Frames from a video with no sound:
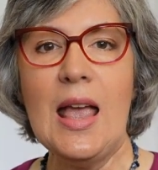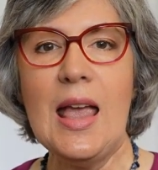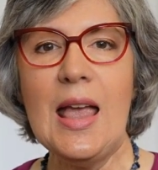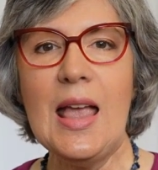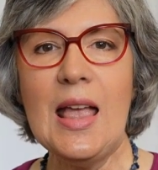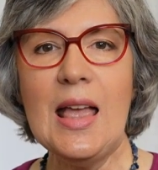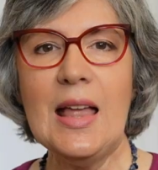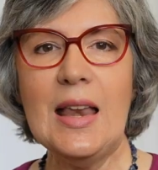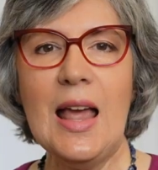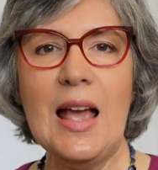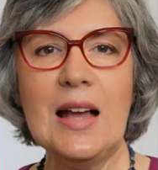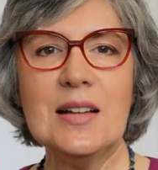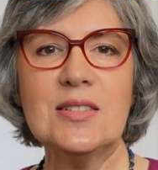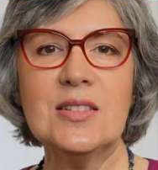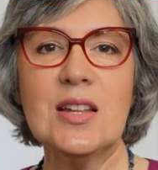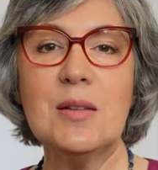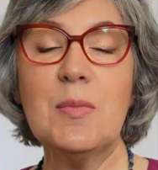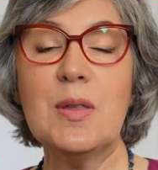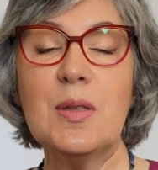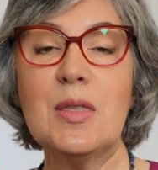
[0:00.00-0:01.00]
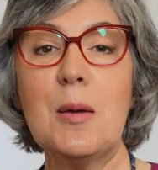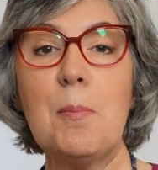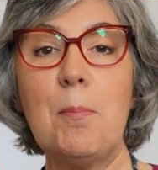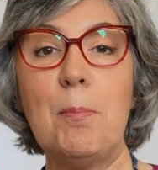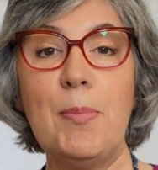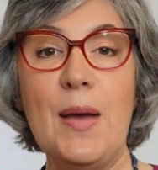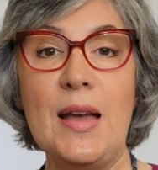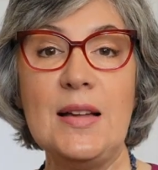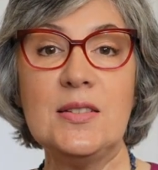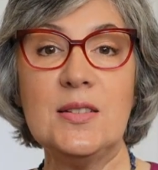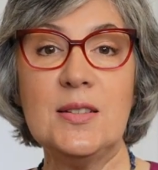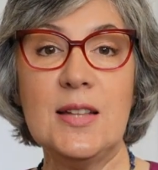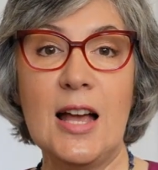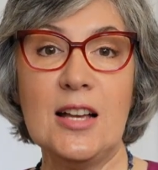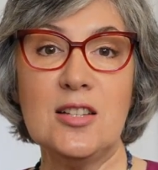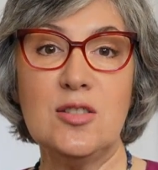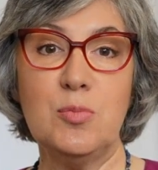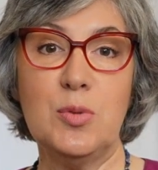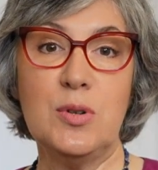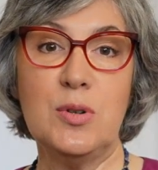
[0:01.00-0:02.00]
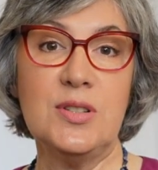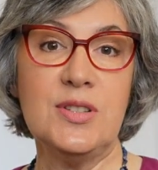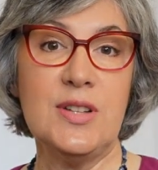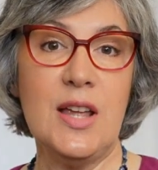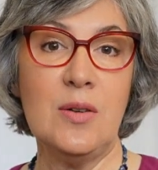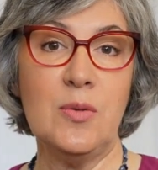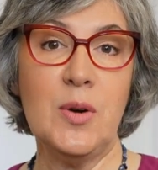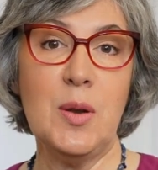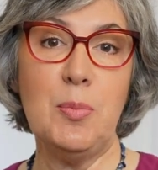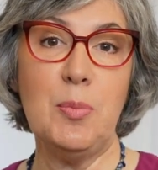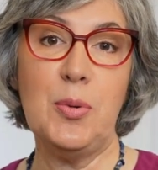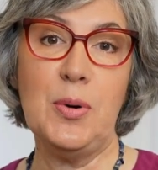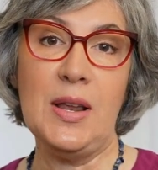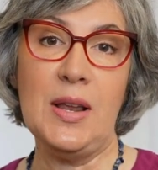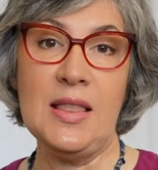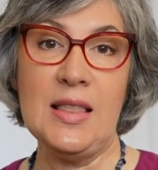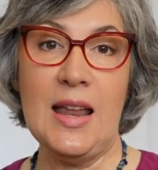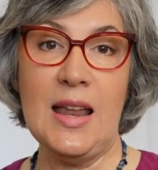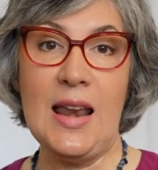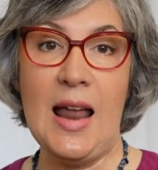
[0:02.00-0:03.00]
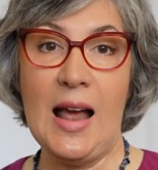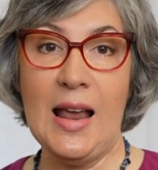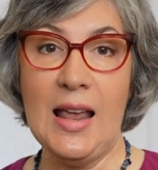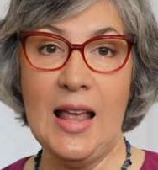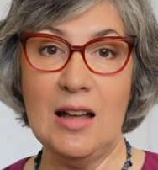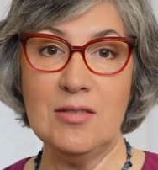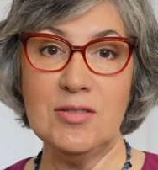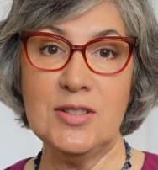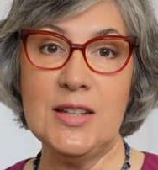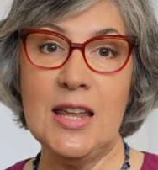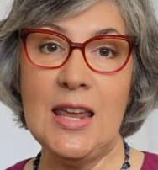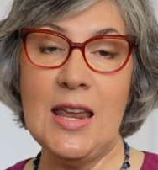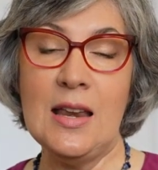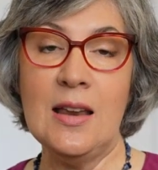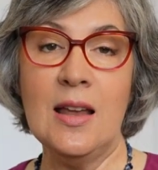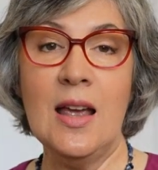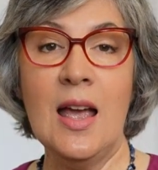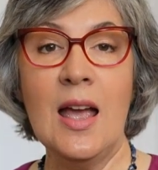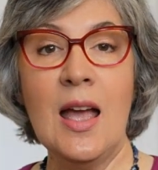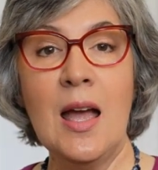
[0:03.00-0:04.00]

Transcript: and has some of the best dashboards and reporting that I have seen.